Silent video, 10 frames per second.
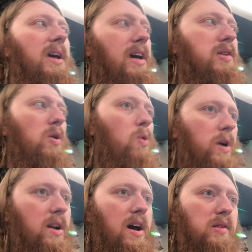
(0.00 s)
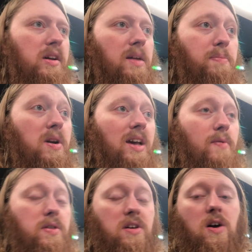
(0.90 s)
it's organizing and putting
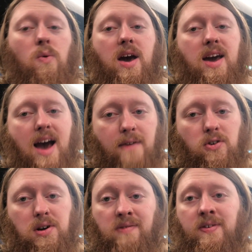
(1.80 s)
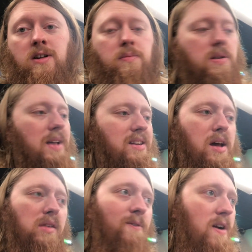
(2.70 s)
everything away after it's filmed. That
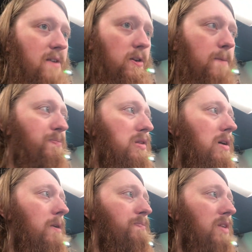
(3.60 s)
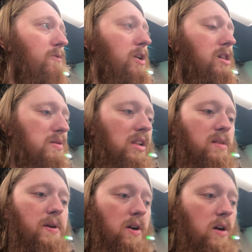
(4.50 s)
takes forever. So if we close a
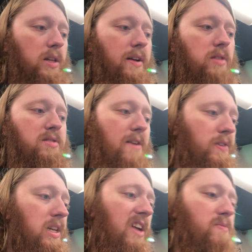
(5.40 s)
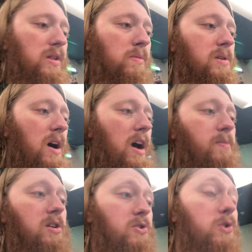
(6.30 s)
little bit early, that'll definitely give me some
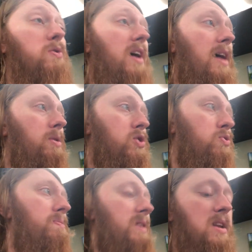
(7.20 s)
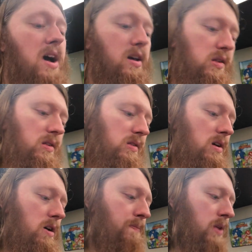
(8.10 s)
time to do that, which would be nice.
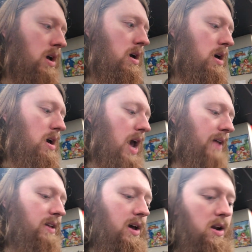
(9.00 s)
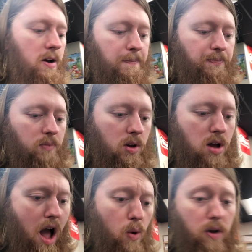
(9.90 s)
So, and then
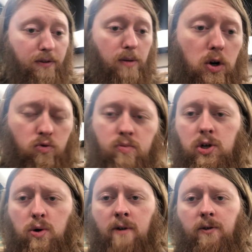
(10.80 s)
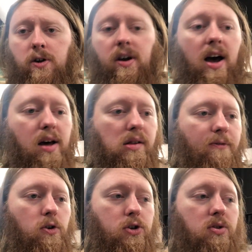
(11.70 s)
I want to a new room tour for you guys
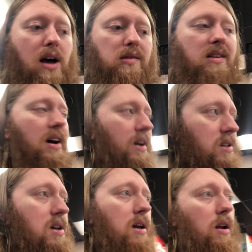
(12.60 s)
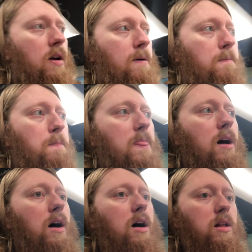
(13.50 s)
for two thousand nineteen.
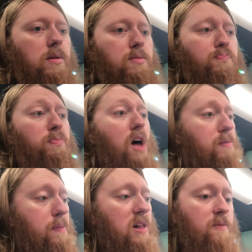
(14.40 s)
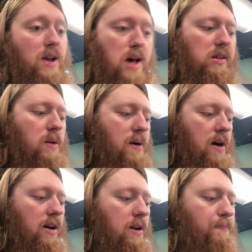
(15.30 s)
Uh, a lot of people have been asking
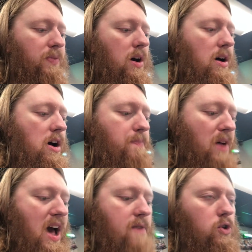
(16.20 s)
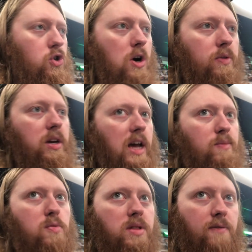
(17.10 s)
about it. Um, I haven't shown the
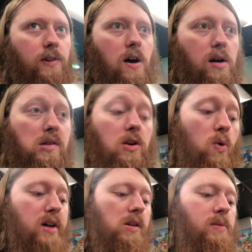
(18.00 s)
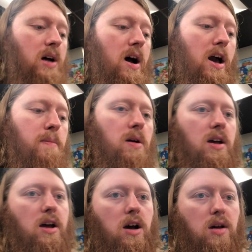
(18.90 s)
game room in the vlogs in quite some time,
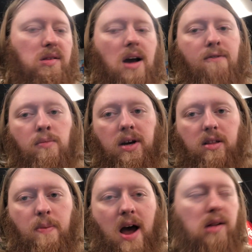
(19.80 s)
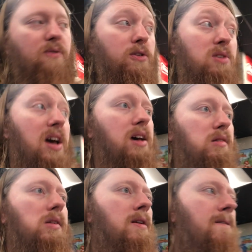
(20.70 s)
aside from like the past few
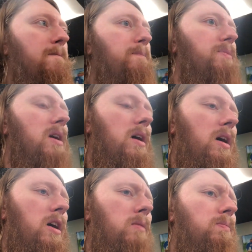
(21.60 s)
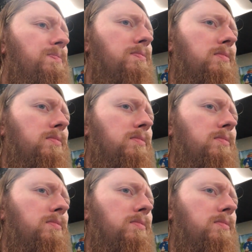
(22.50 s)
days. Um,